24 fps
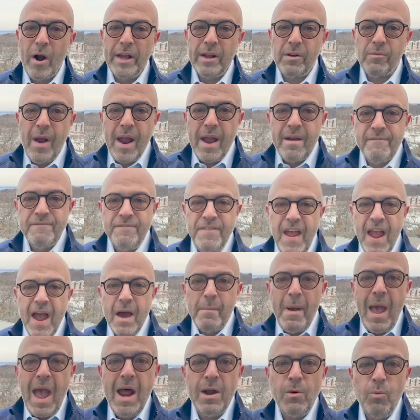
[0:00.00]
morning, Ram
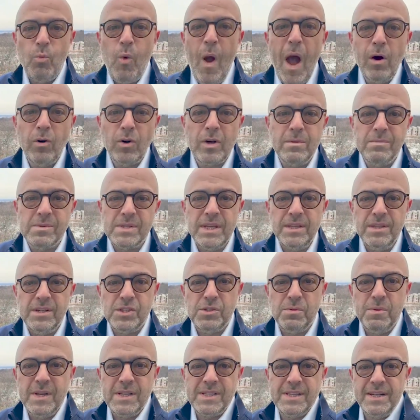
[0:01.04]
fam, and welcome to
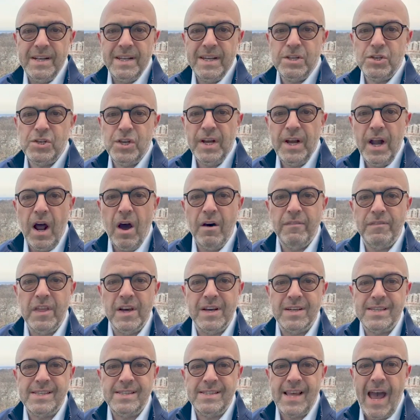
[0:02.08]
this week's edition of
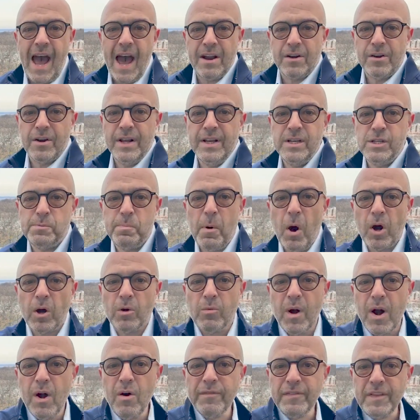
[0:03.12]
the Saturday Spark,
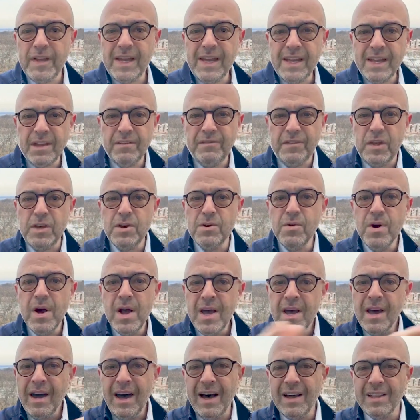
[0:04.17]
where hopefully we can give you
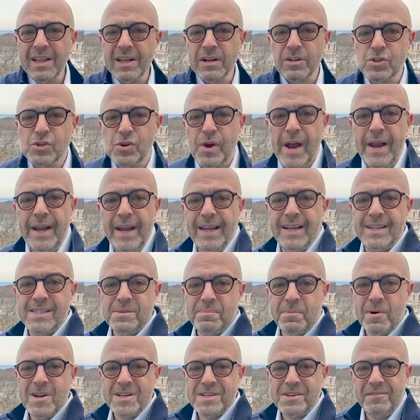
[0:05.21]
a little training
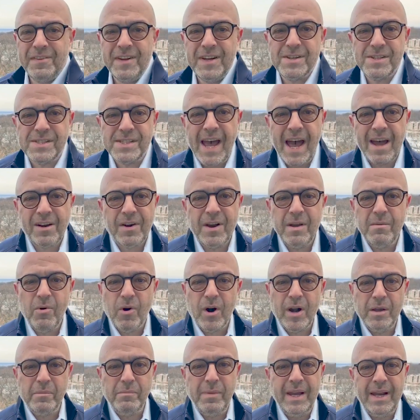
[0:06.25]
inspiration for your Saturday
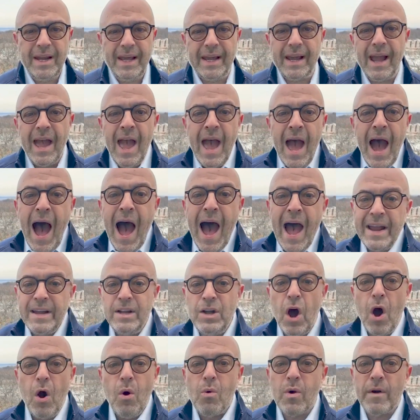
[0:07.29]
morning meeting. I
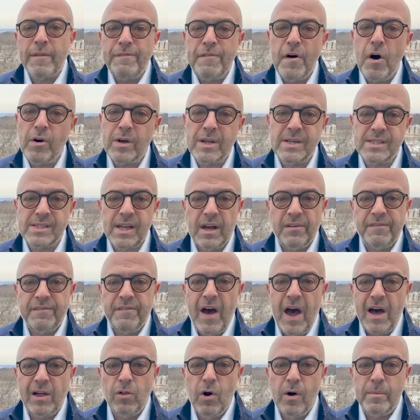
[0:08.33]
know we're focused on
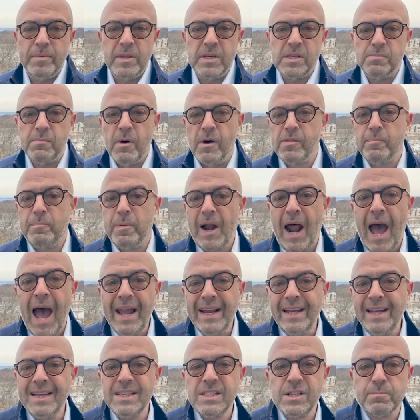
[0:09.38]
follow-up this month, but
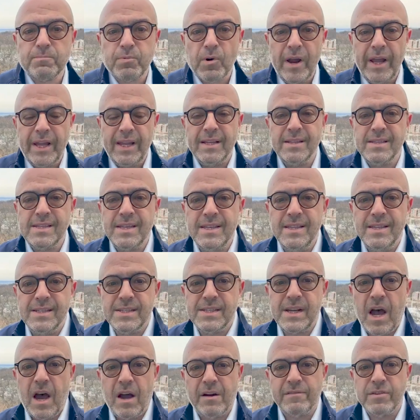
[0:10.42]
I need to break into this
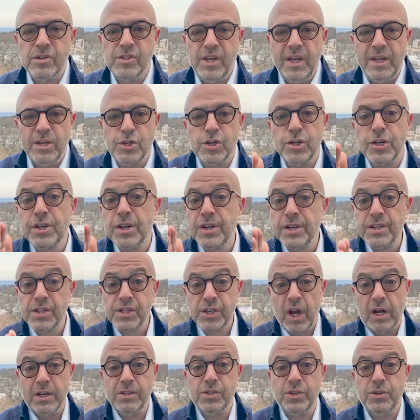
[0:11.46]
conversation to
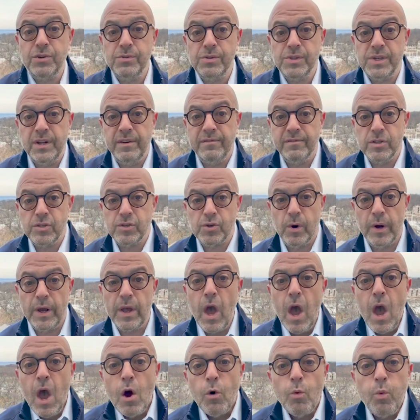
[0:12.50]
discuss used inventory.
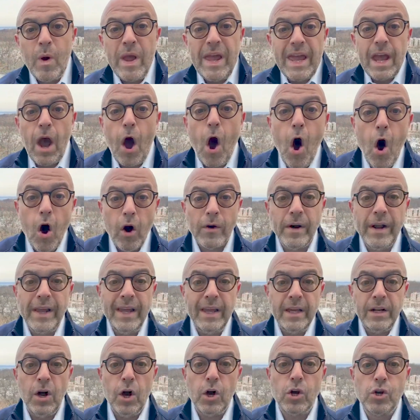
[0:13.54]
We are
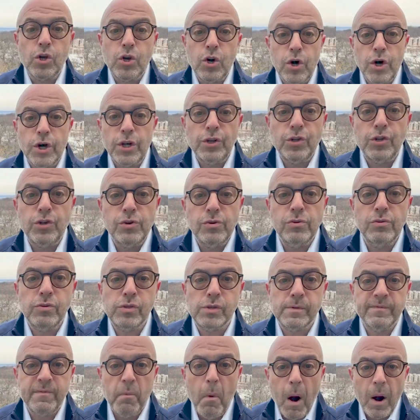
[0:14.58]
in a good
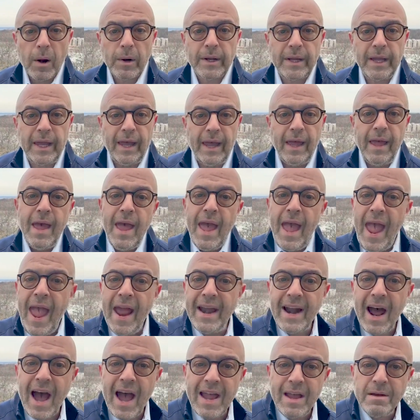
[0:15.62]
used market,
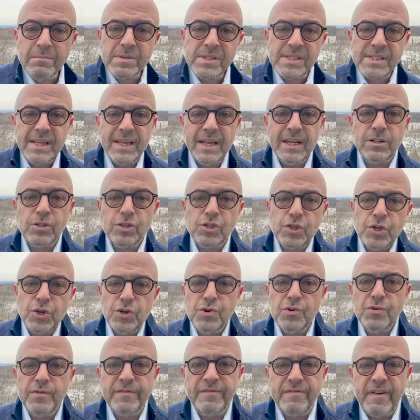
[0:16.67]
and I am seeing
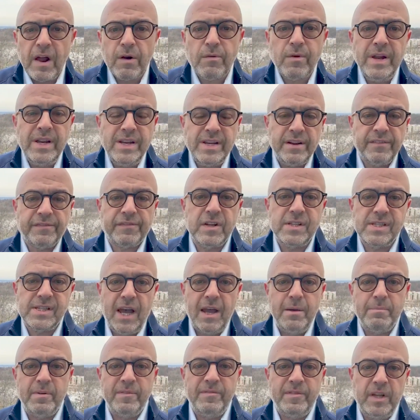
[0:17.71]
two very different
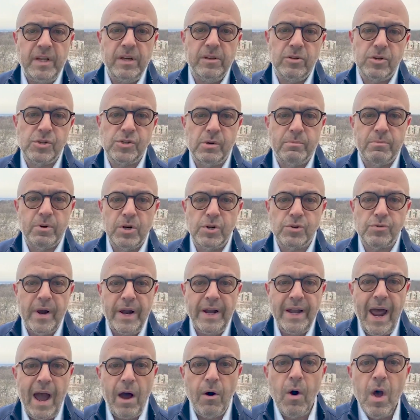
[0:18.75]
type of dealers emerge
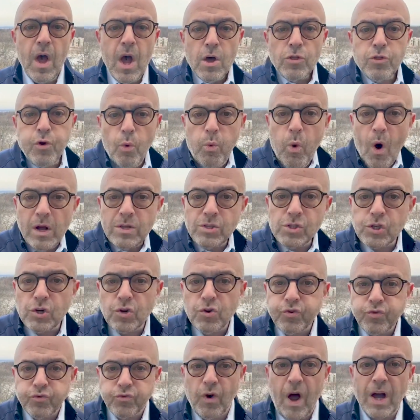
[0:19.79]
right now. The ones
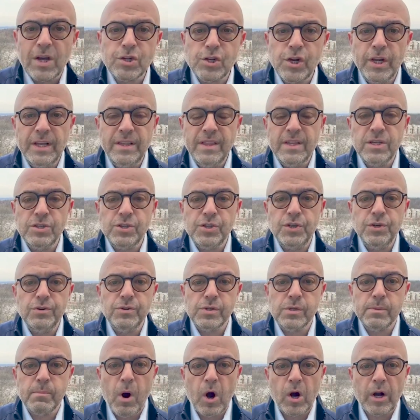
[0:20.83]
crushing this
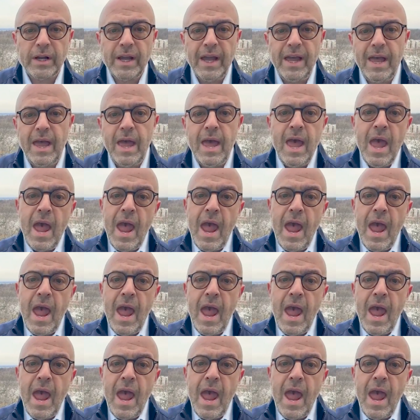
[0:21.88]
used market